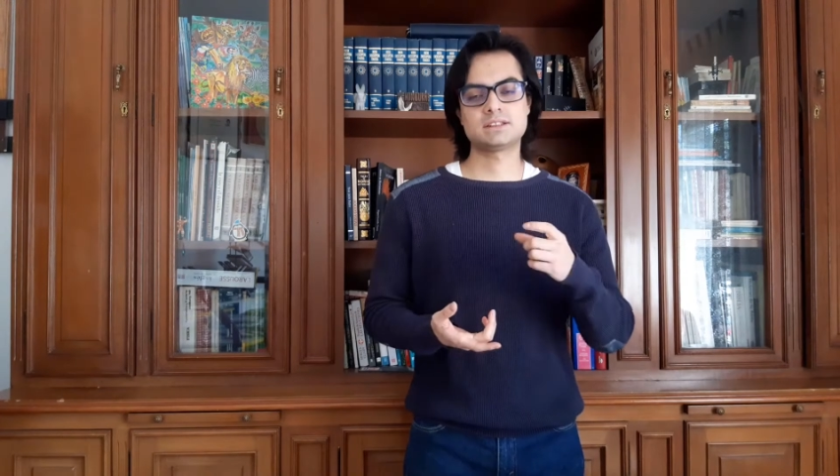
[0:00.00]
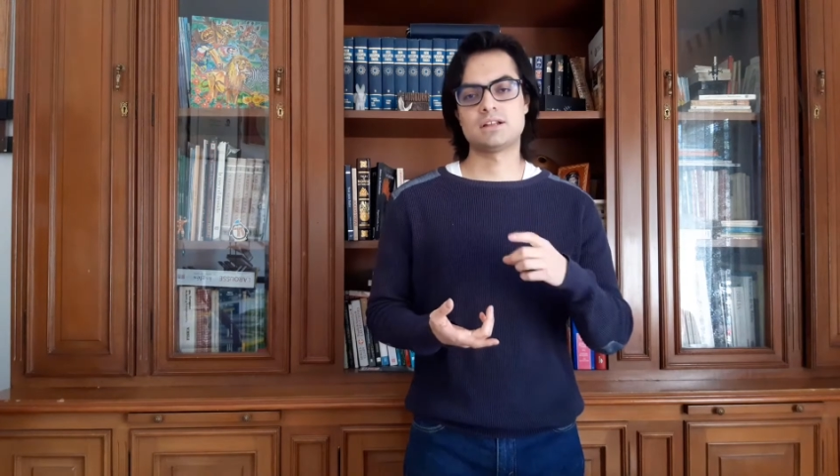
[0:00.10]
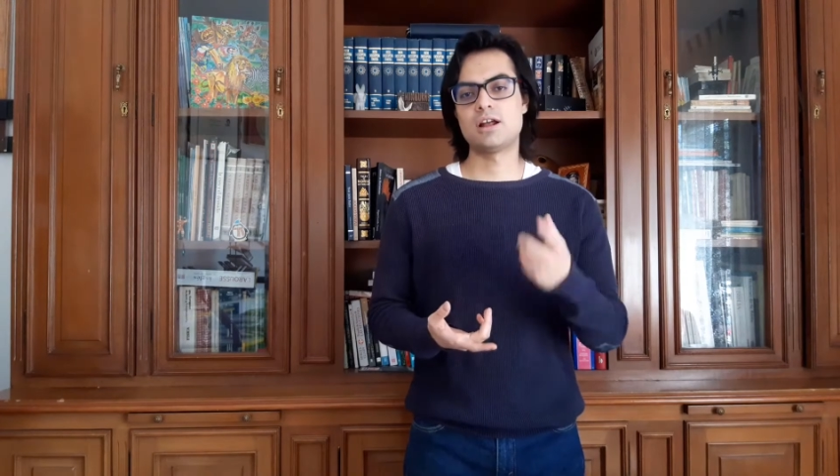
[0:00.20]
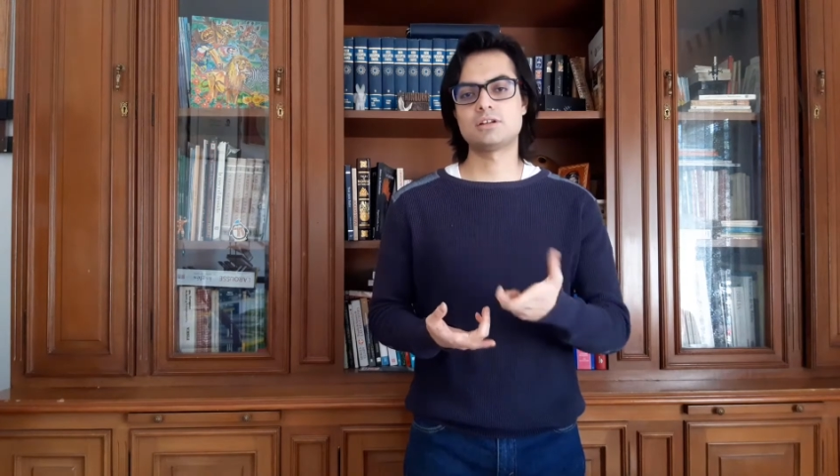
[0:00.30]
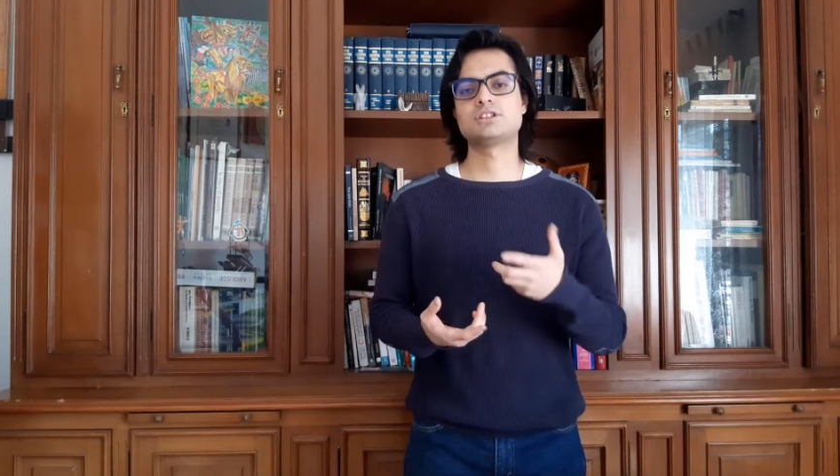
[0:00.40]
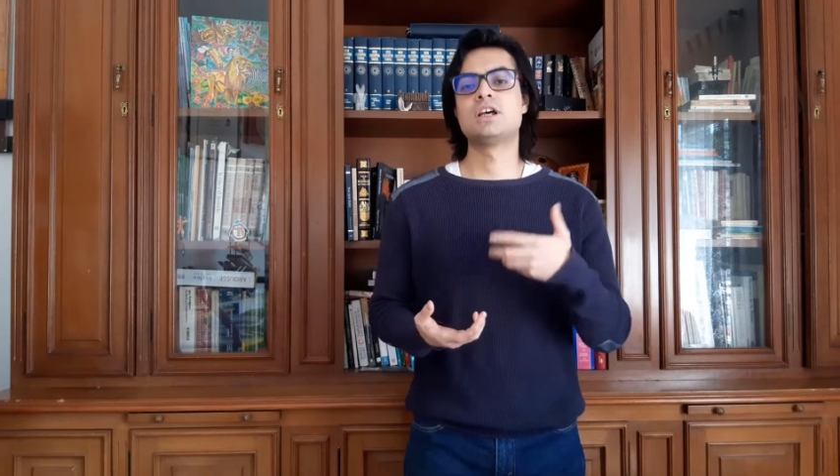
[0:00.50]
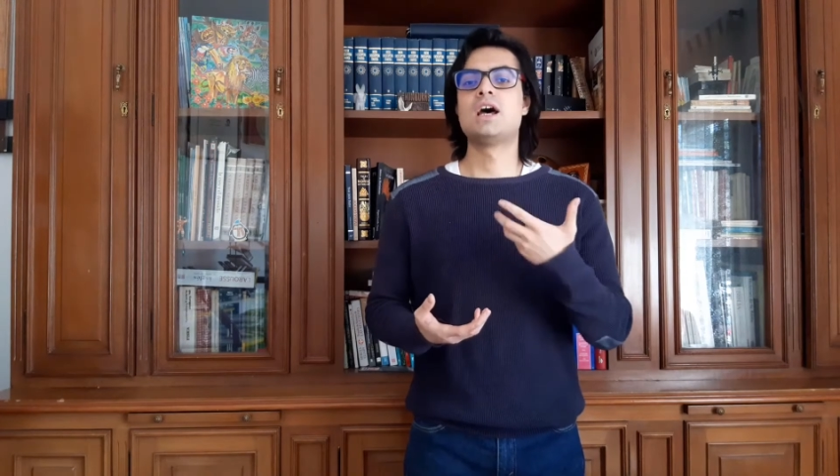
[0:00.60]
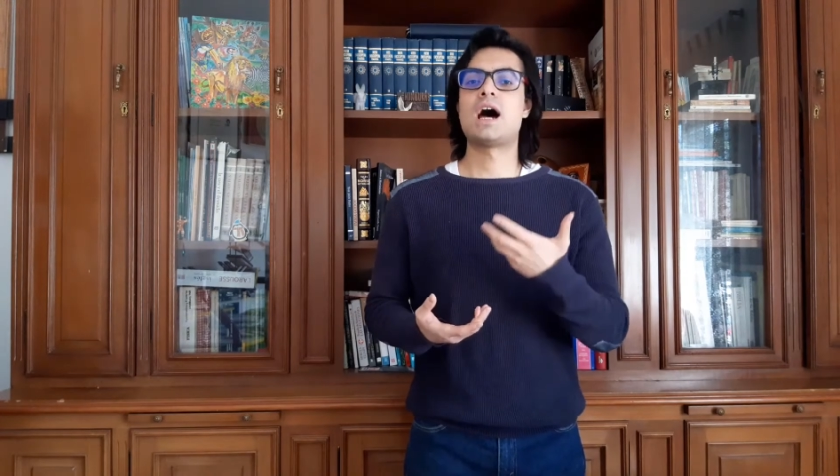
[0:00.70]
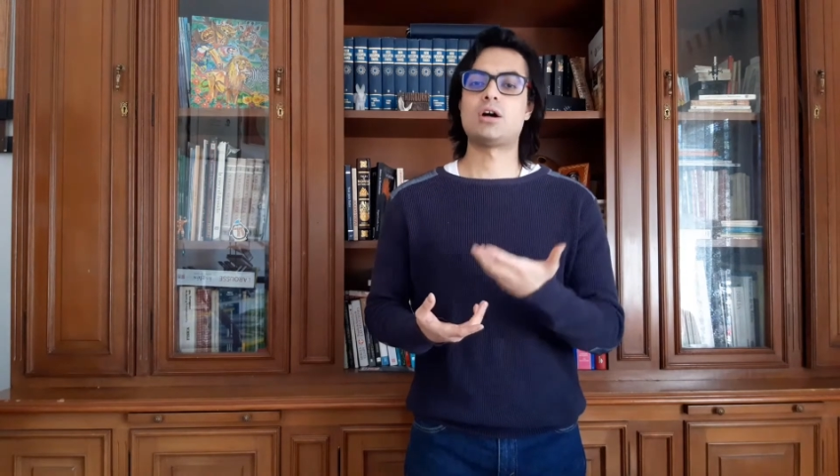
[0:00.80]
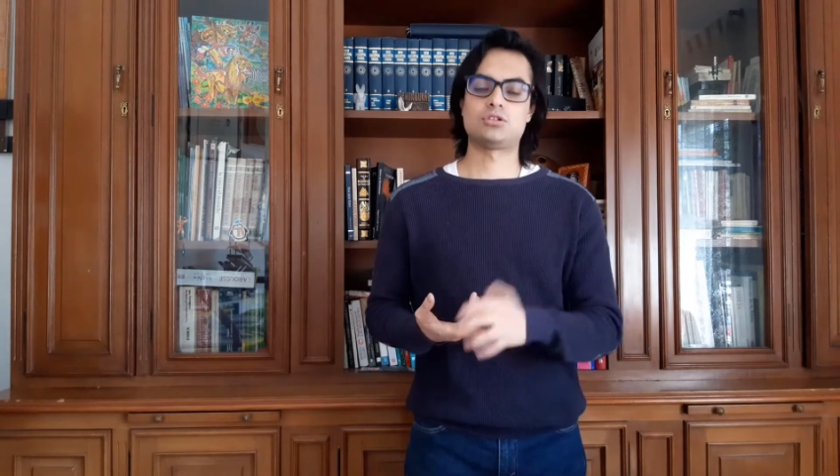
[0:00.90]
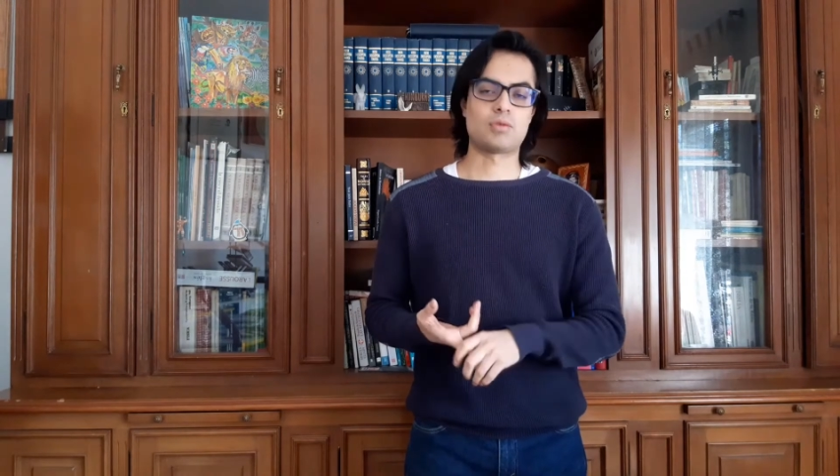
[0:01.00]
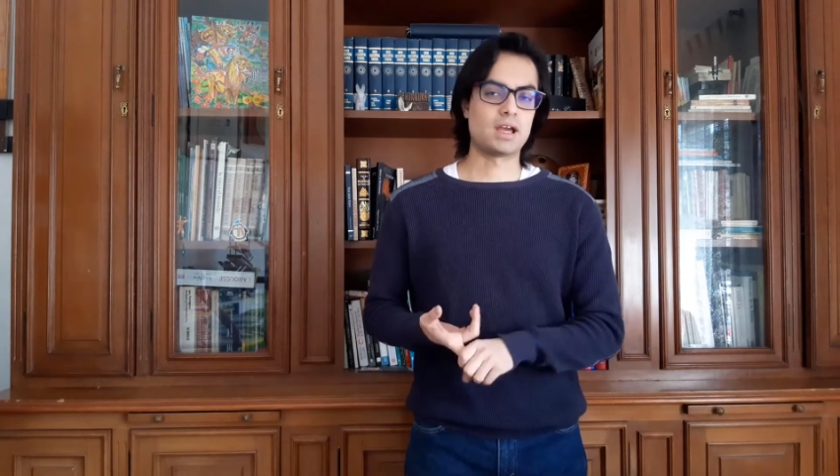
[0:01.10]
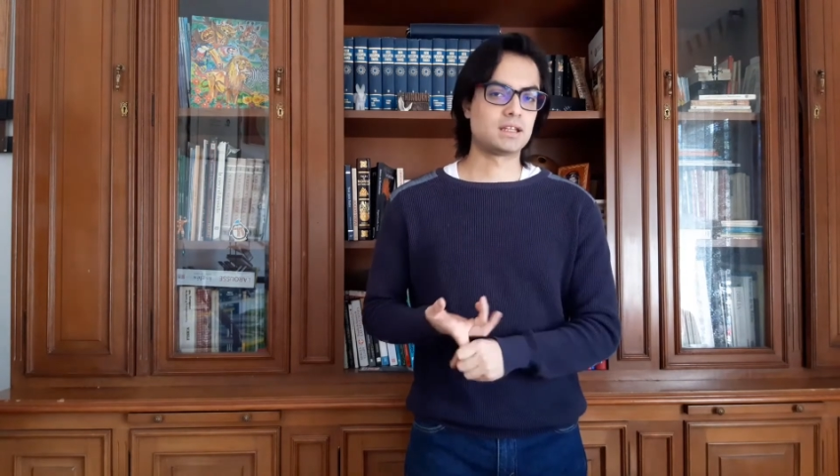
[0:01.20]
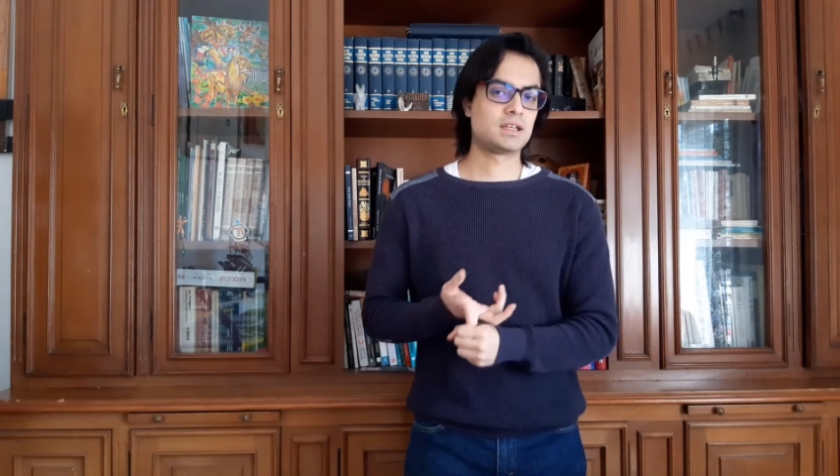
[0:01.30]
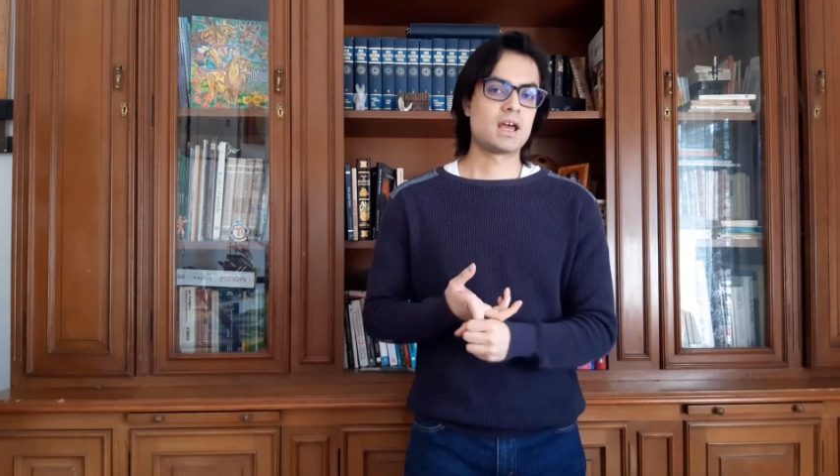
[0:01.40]
learns how to
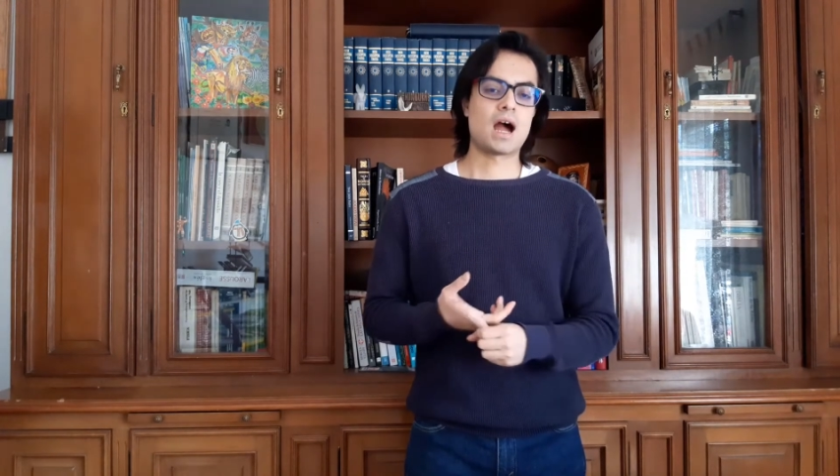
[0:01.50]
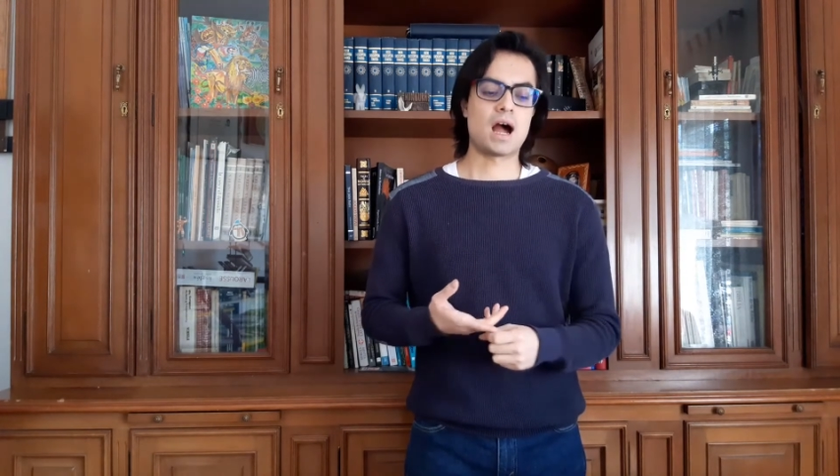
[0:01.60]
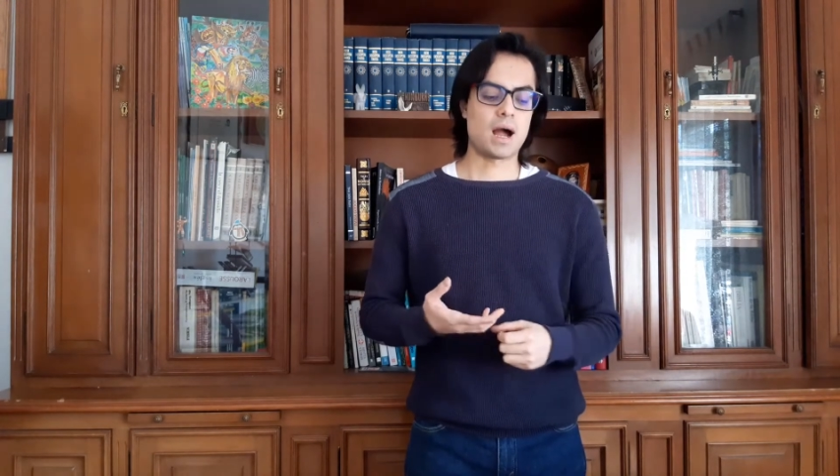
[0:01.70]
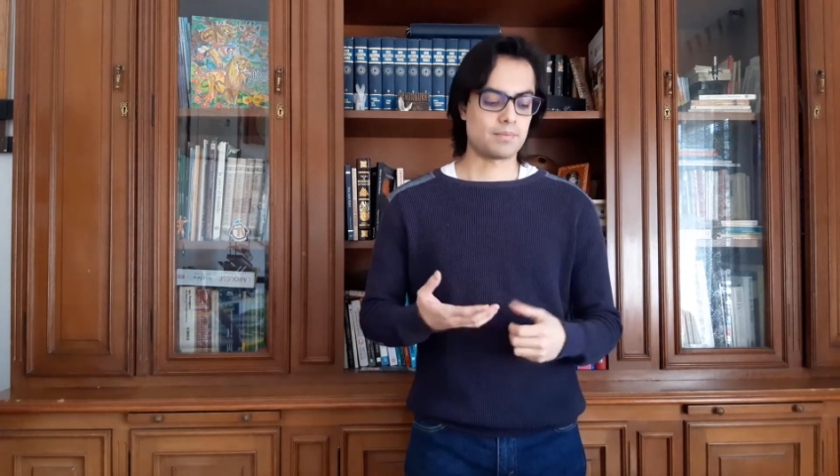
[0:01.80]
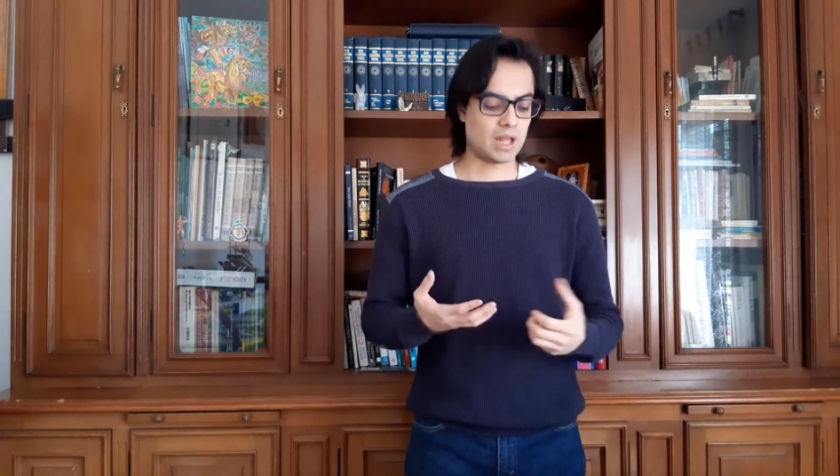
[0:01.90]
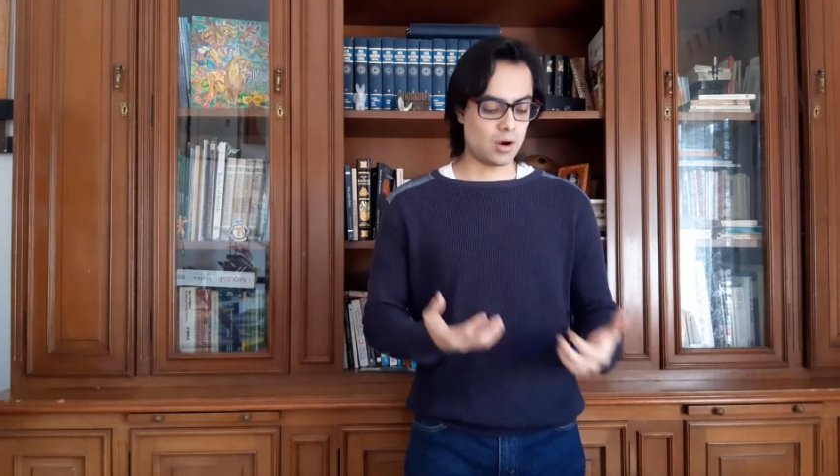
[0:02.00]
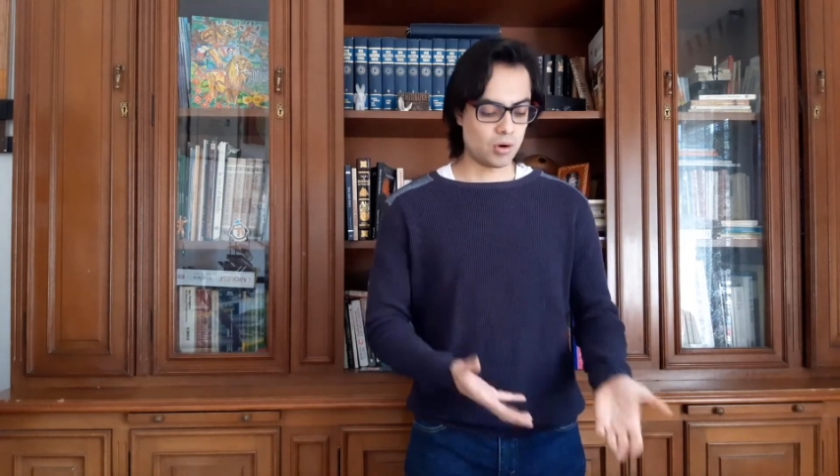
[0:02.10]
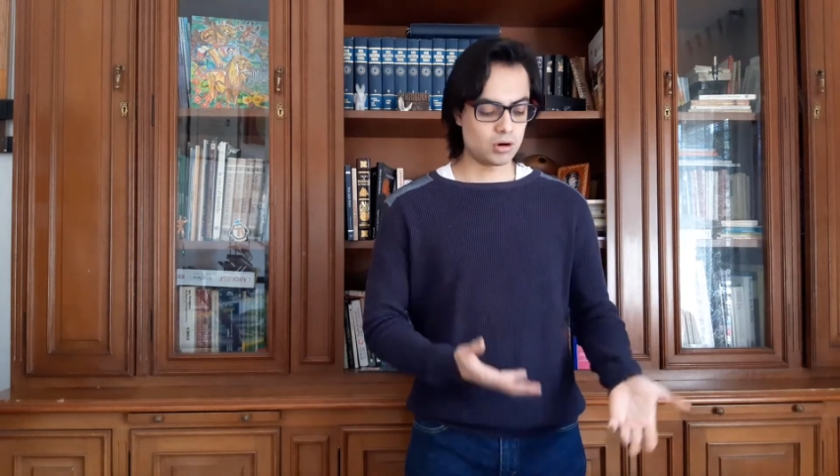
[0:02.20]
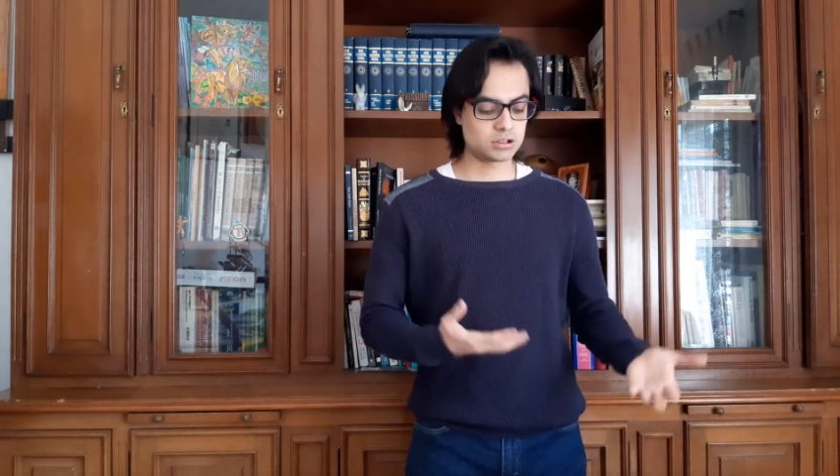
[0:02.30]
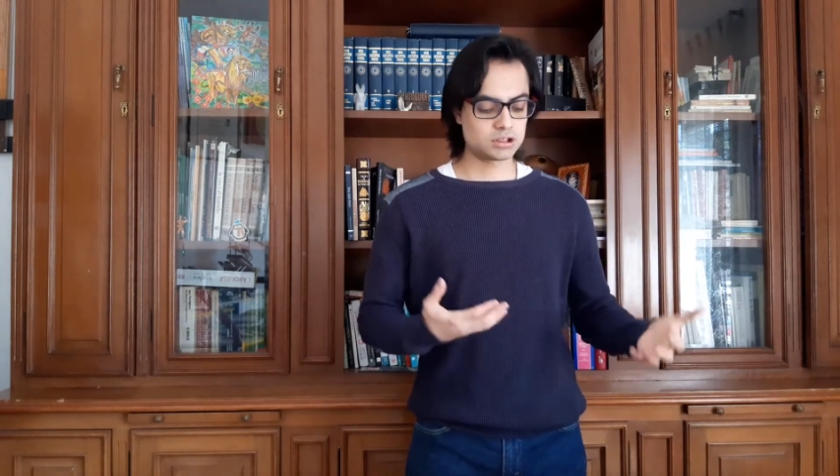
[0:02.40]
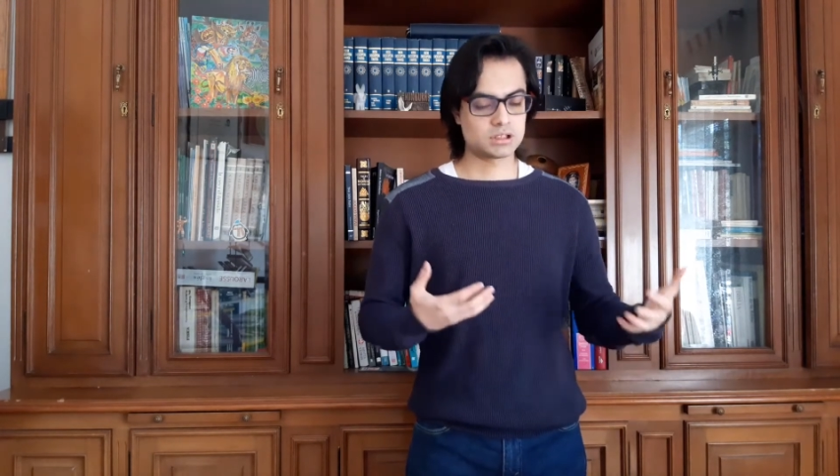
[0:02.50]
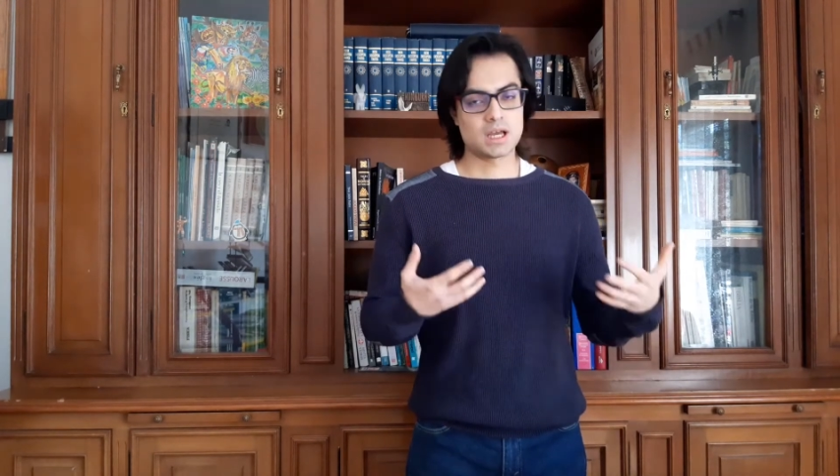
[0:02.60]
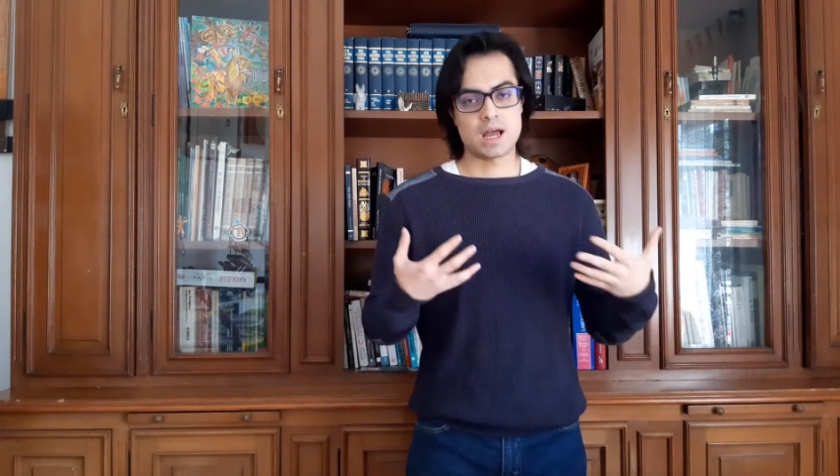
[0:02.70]
ride um, a horse,